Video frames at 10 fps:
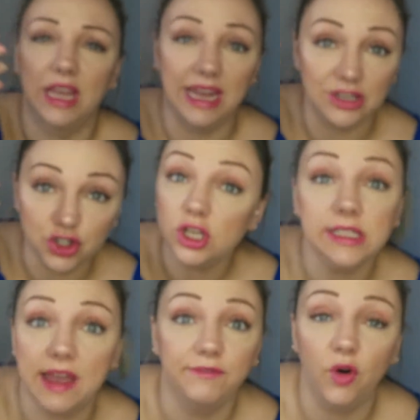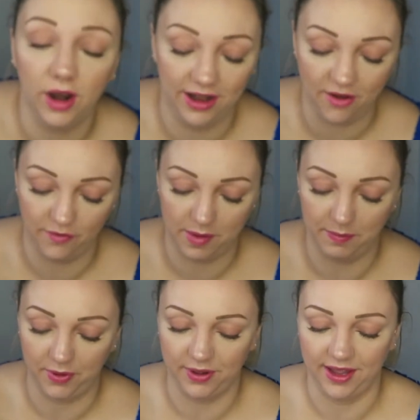It just kept falling off in
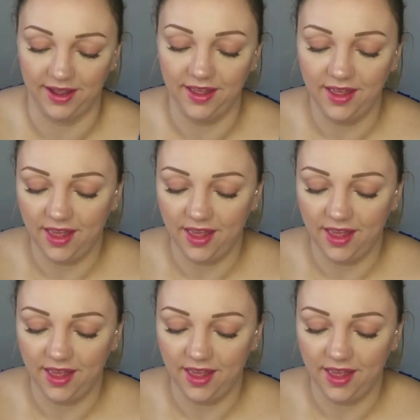my pocket.